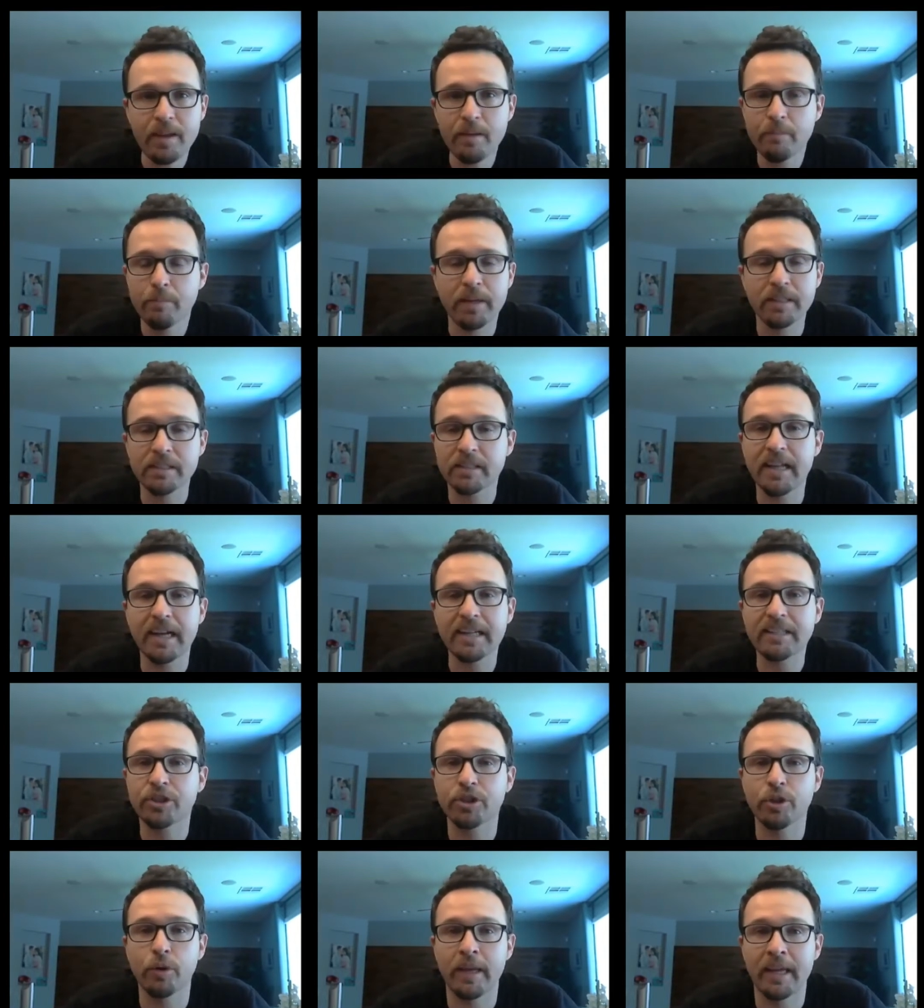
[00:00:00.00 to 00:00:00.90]
but it's not
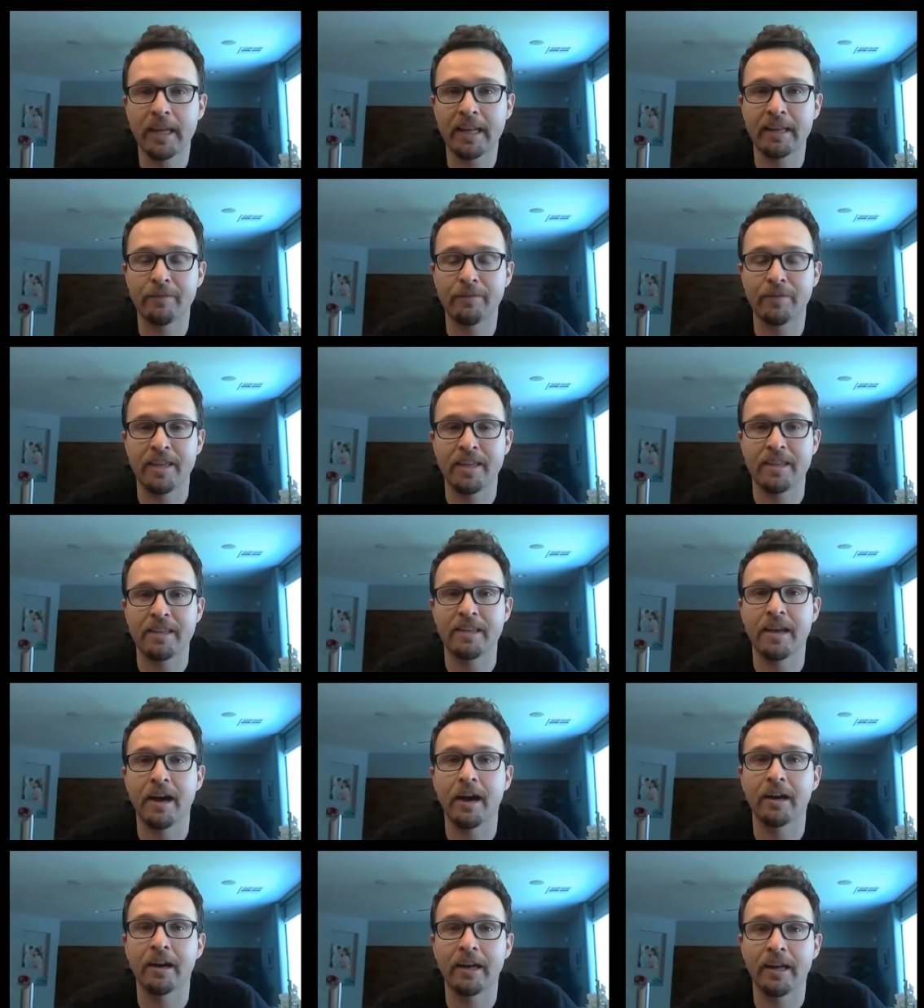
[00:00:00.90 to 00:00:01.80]
showing any of the
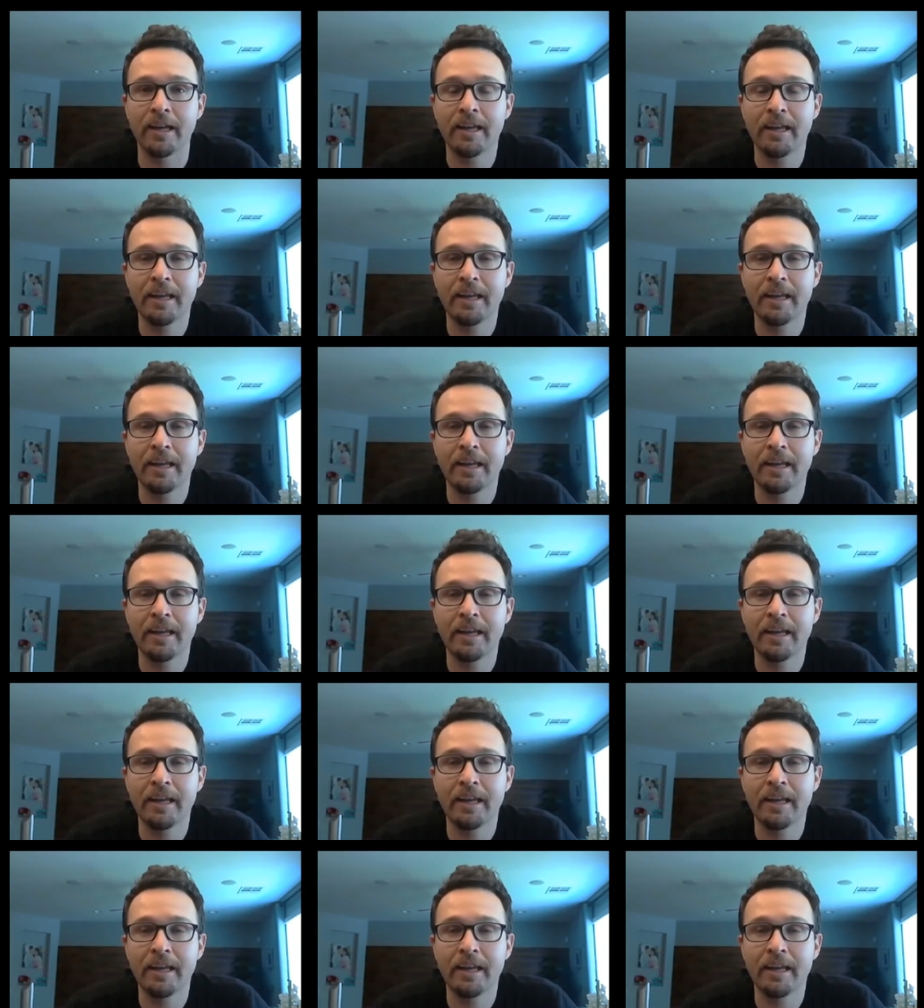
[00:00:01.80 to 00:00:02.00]
young